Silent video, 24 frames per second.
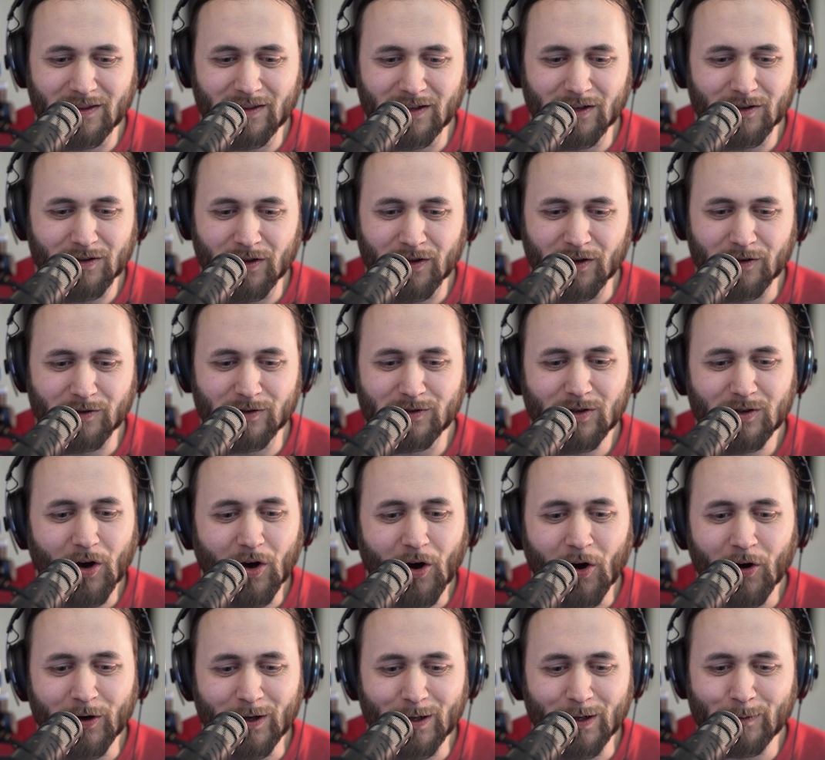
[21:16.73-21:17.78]
those
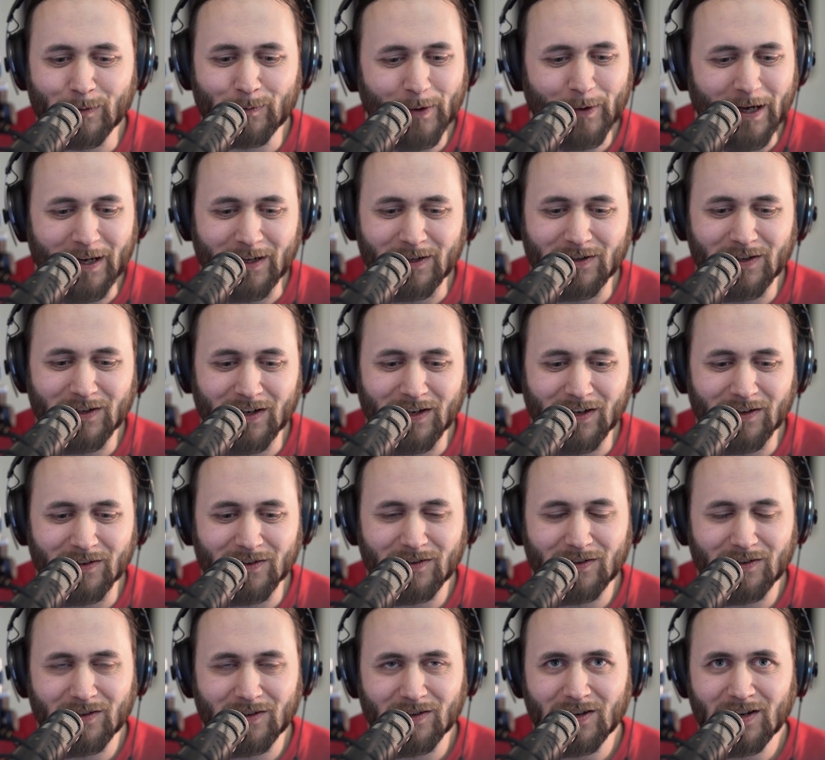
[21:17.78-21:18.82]
oil
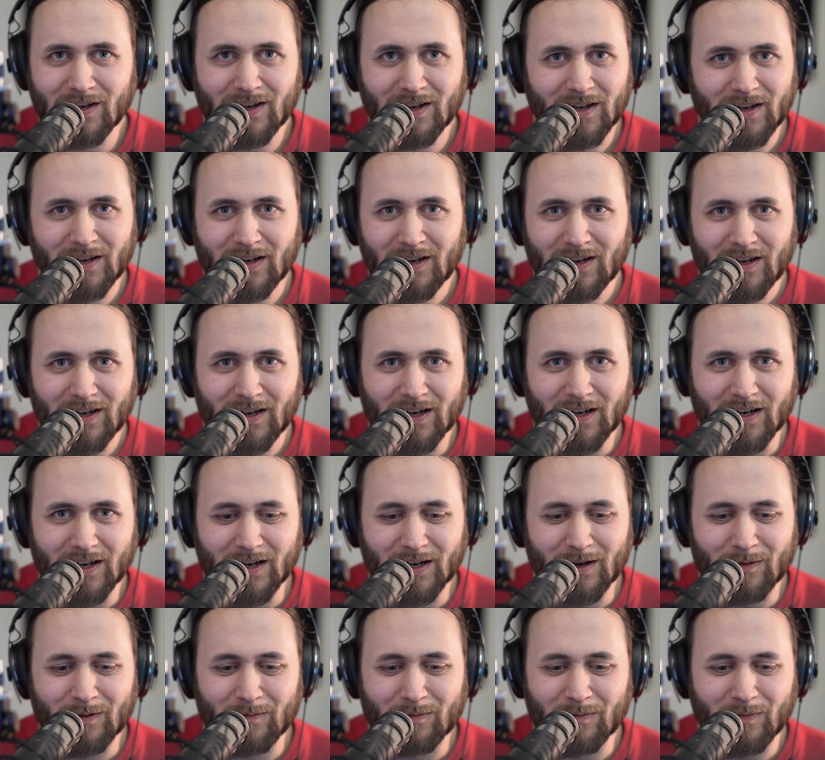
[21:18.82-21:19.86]
paintings,
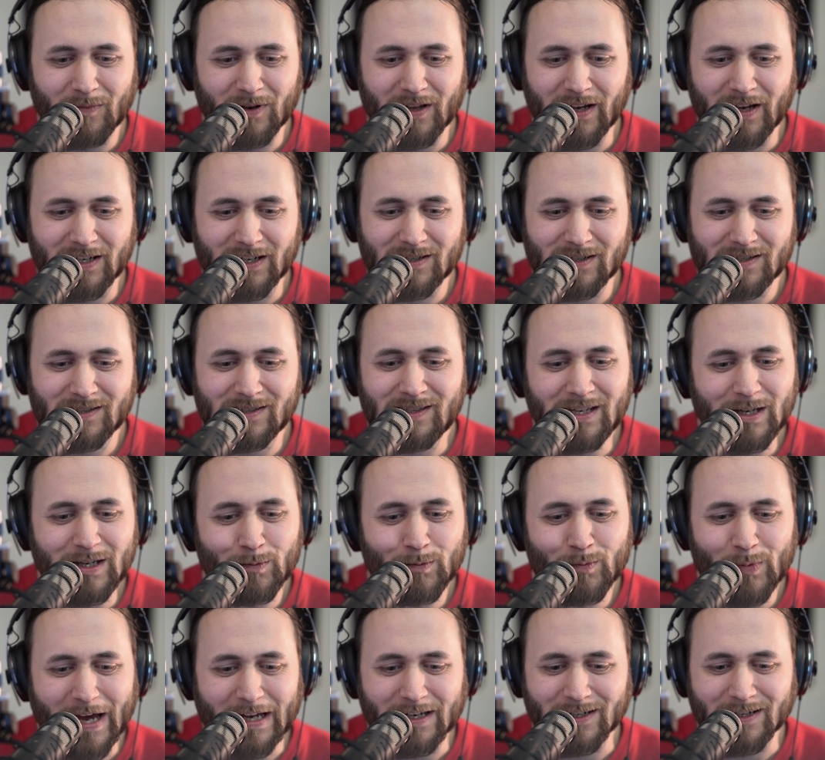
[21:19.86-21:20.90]
like sea
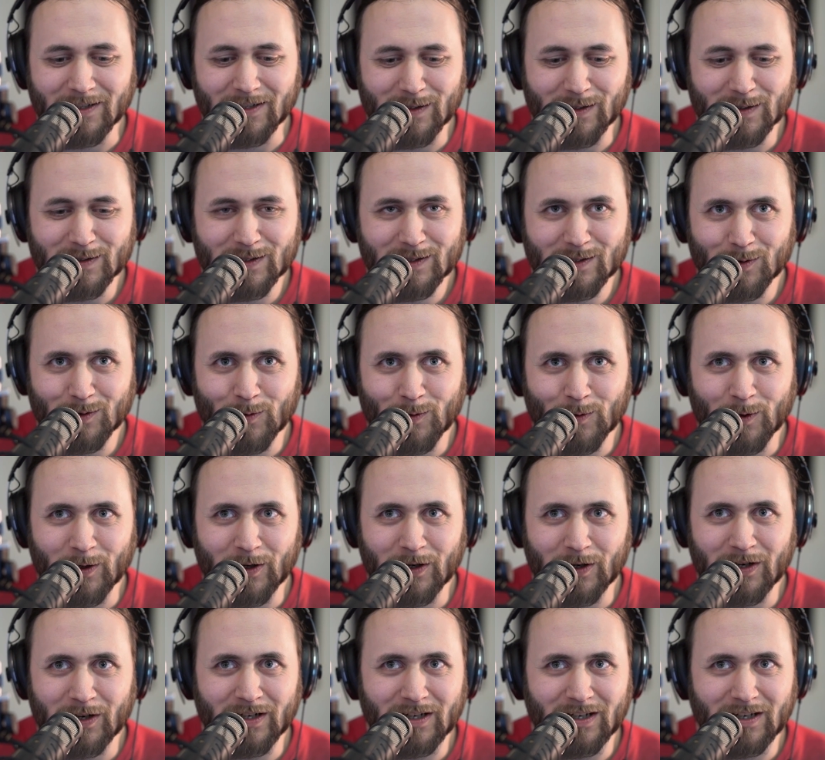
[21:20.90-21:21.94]
battles,
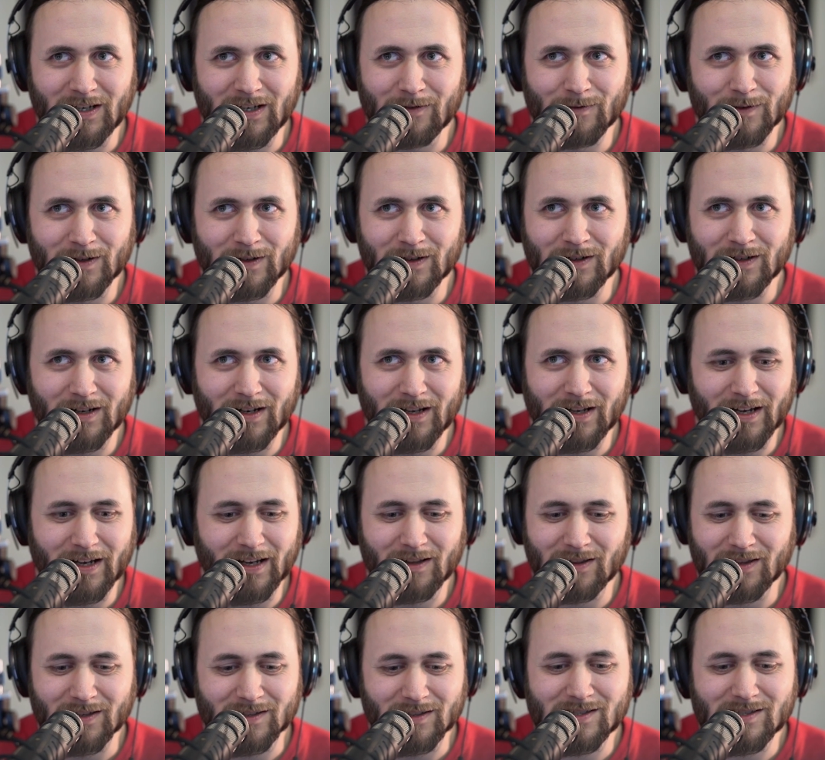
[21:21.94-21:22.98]
or even
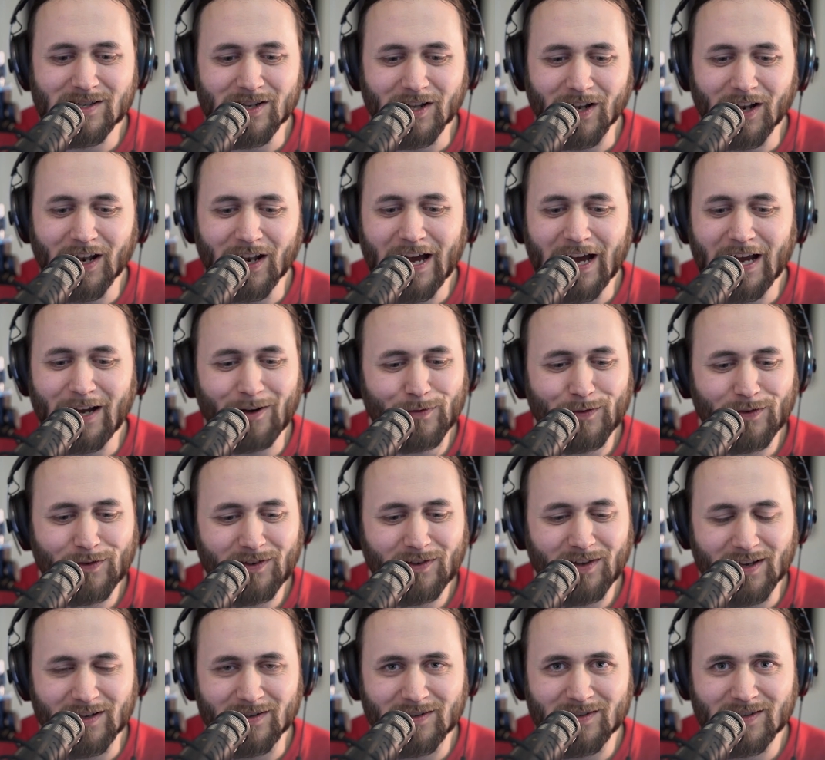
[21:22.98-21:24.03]
the still lifes
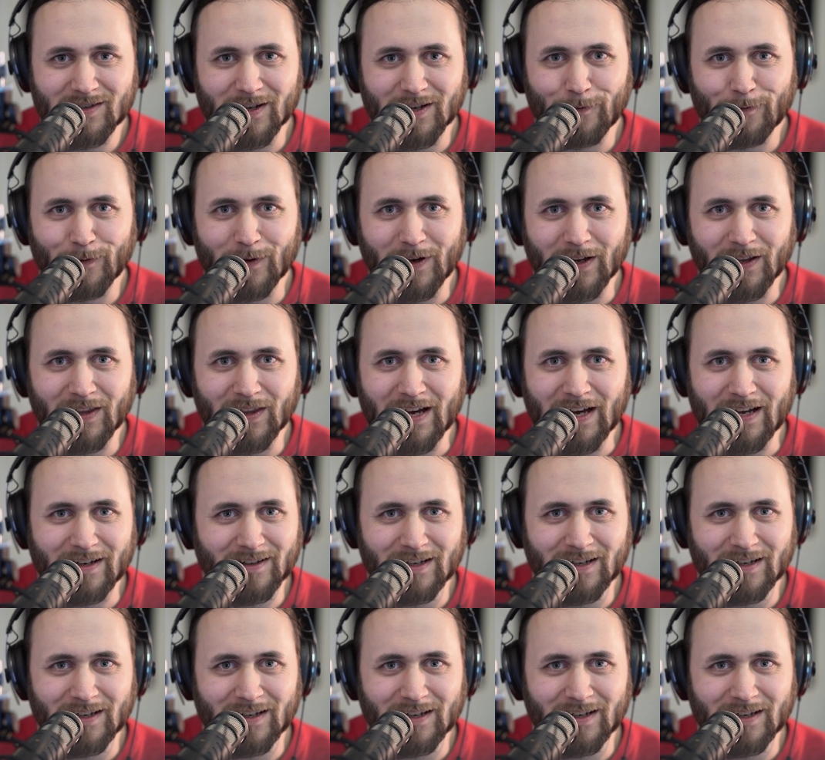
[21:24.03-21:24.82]
and stuff like that.